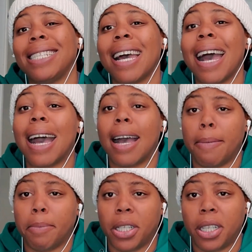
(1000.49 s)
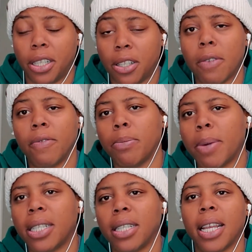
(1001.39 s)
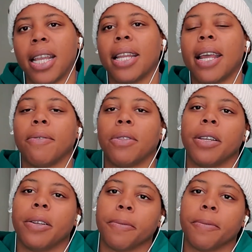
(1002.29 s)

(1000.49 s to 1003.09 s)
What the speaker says: time a disservice by just hanging out there.